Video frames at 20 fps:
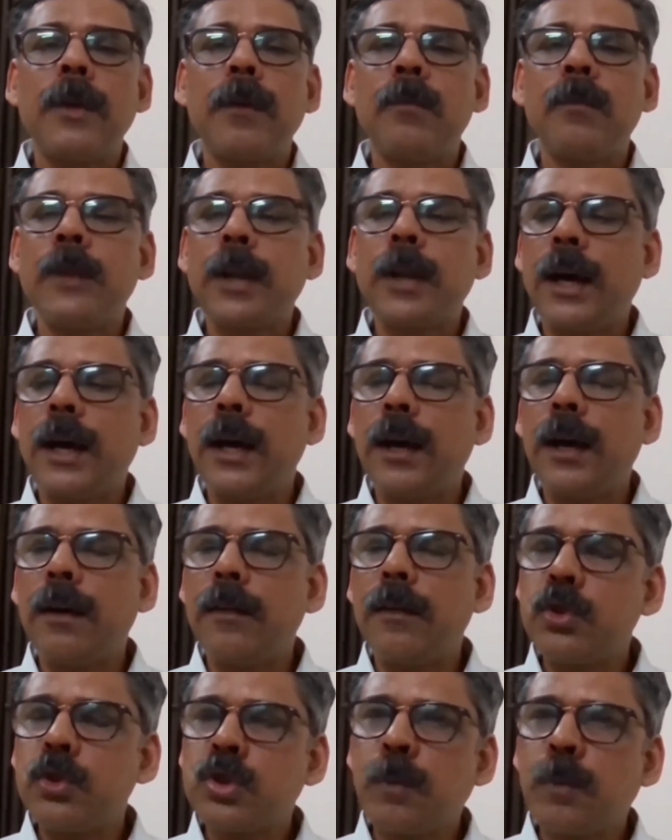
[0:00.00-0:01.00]
The
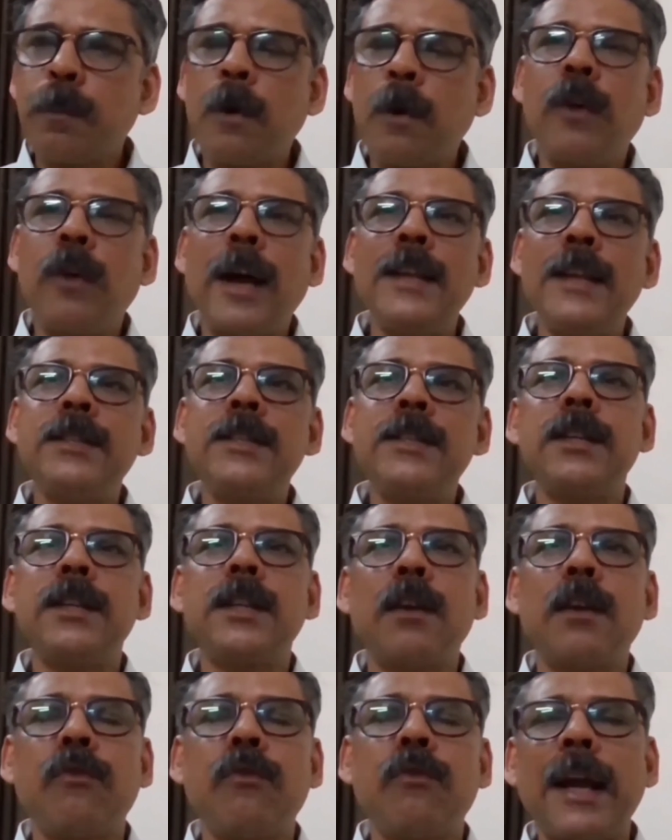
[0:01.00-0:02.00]
supervisor,
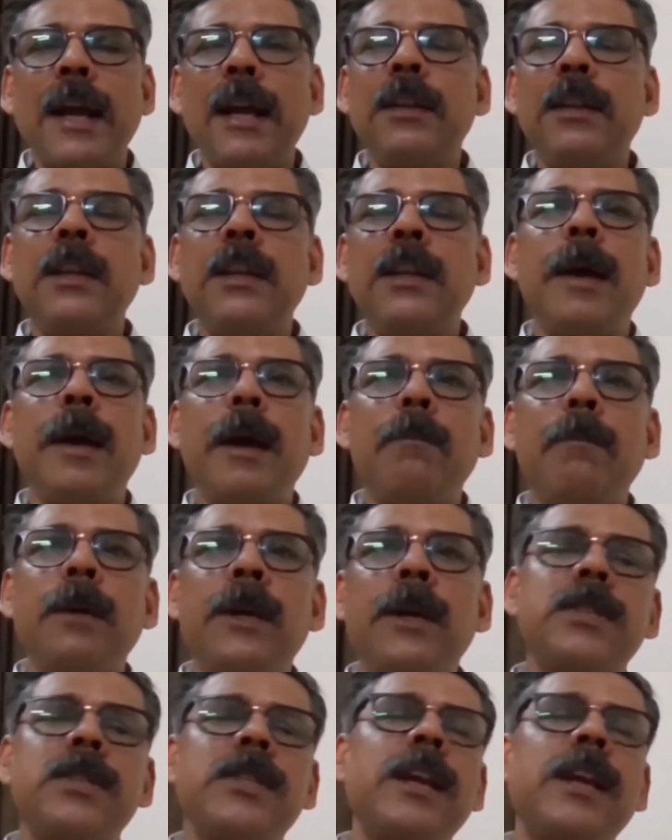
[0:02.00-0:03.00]
the faculty
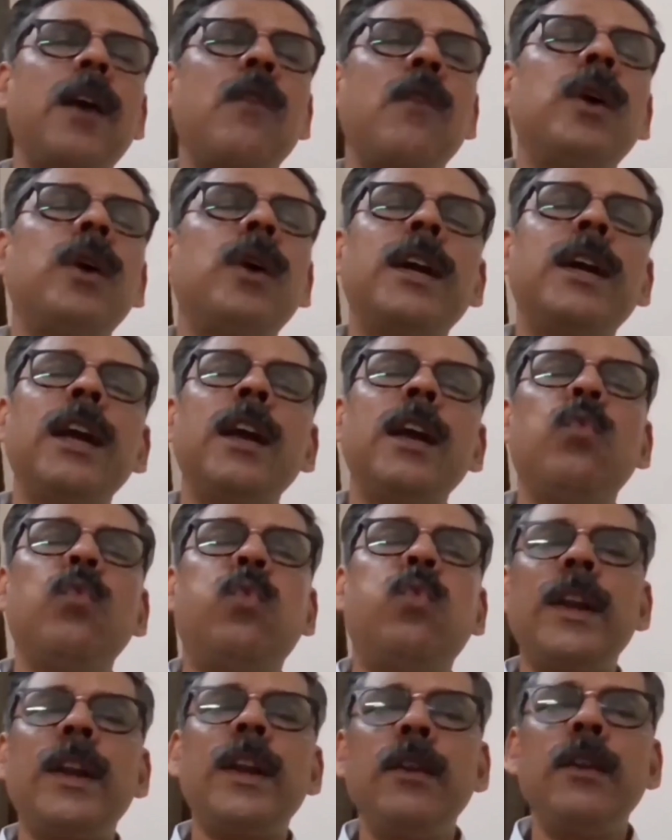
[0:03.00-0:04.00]
members, they are working
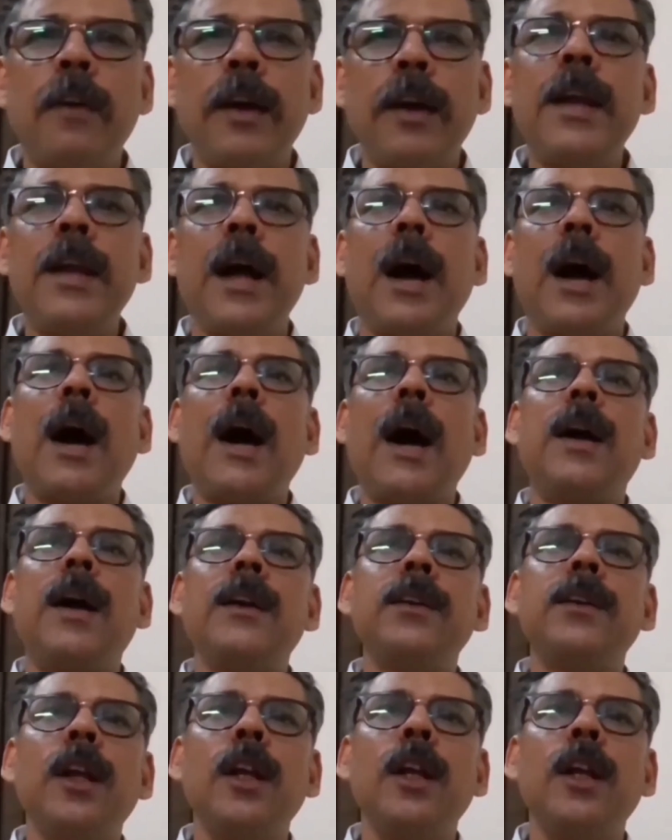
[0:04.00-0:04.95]
very, very hard